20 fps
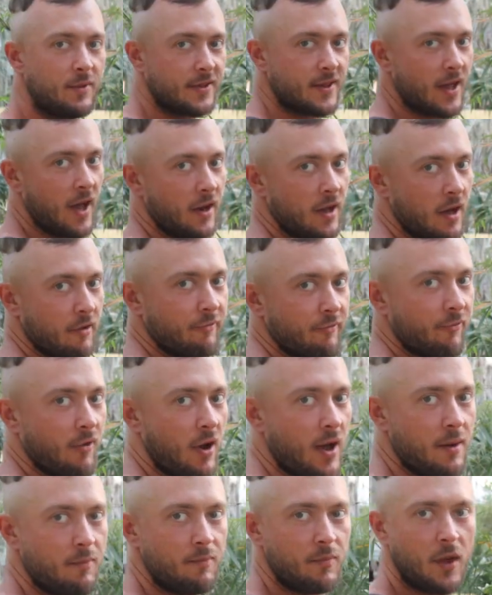is held out
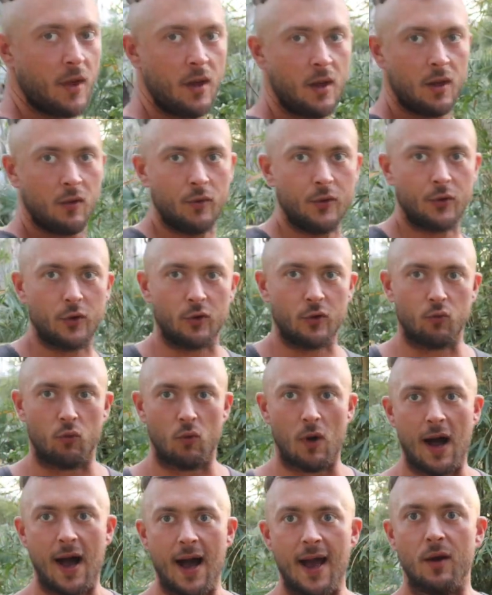front, which is
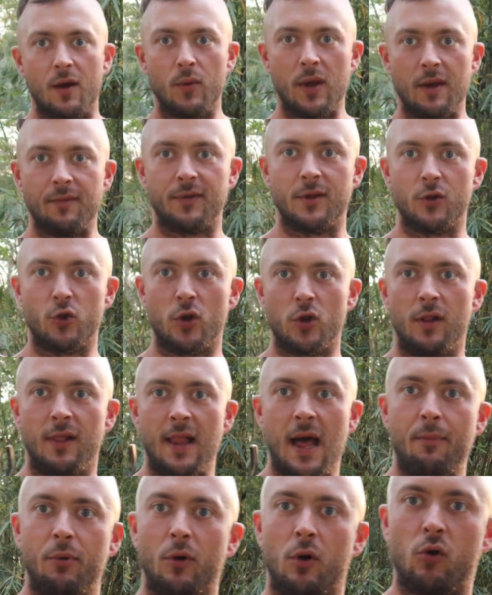why we have such an
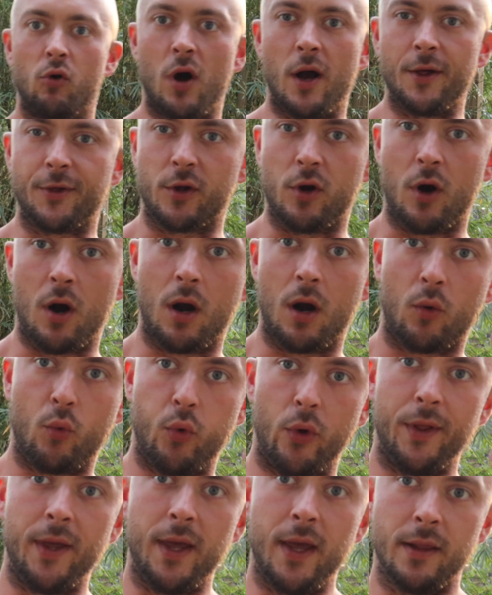elaborate cross guard,
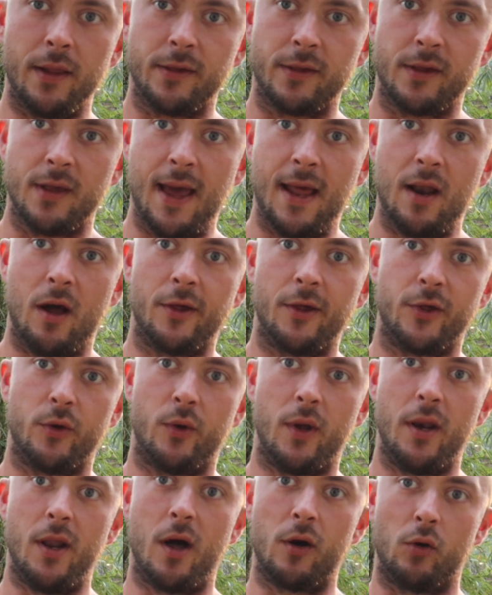quillions, and also
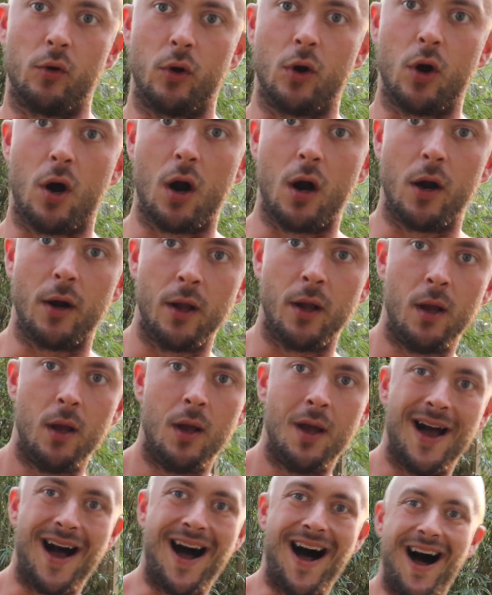a knuckle guard
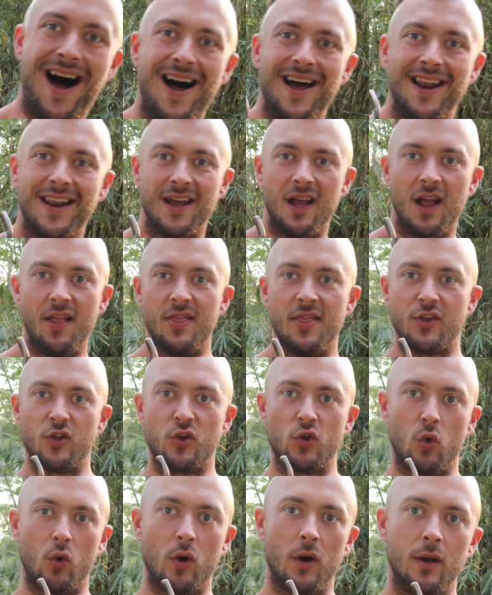on the
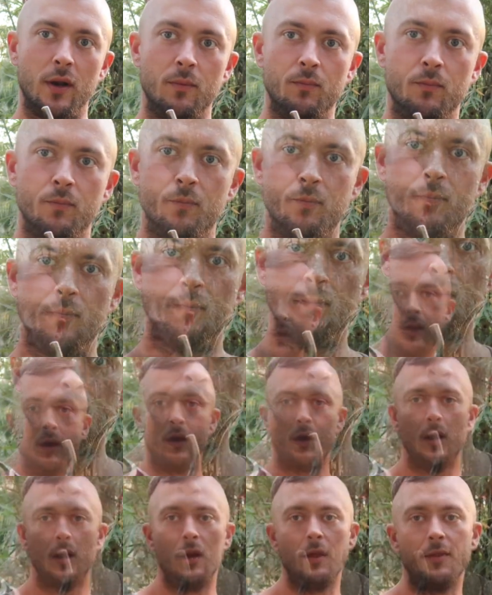sword.
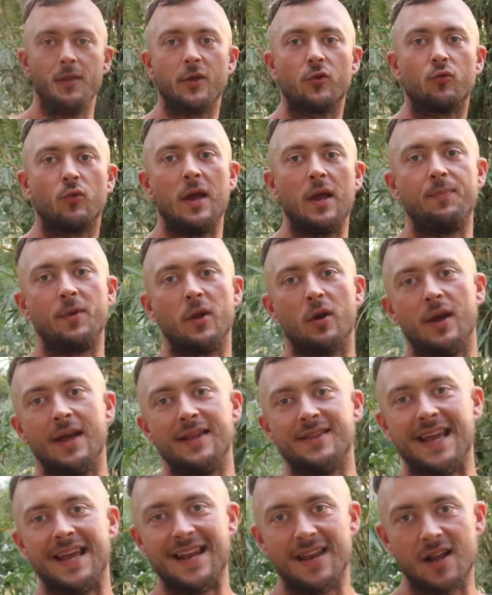This rapier
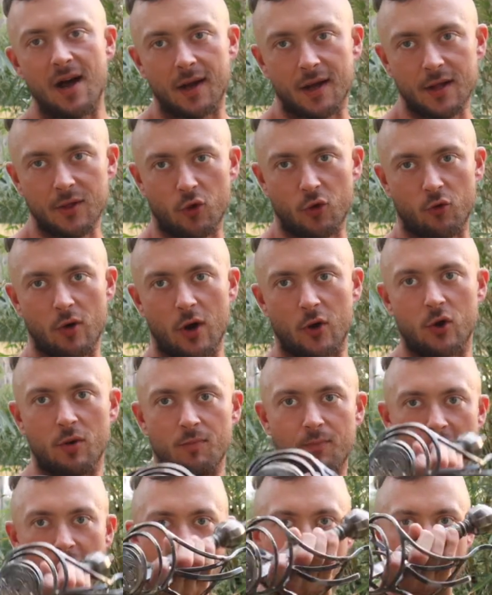is a nut
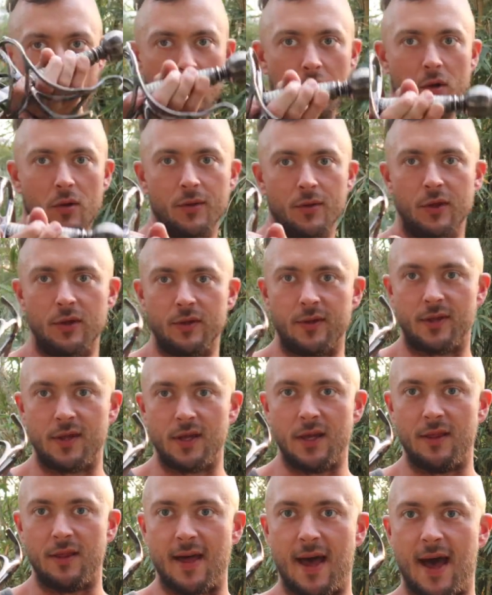construction pommel. You can
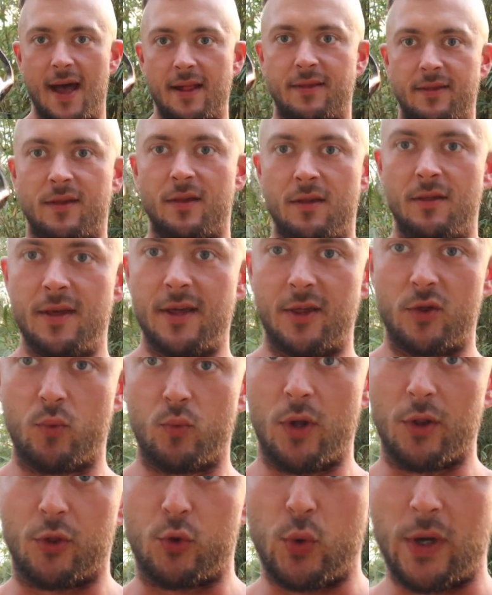see that this
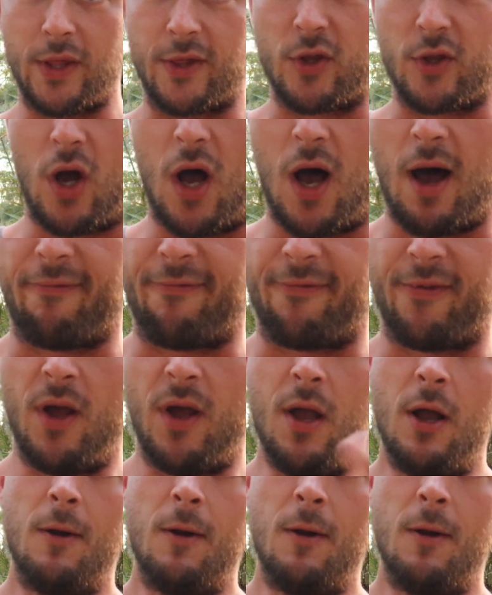will twist off.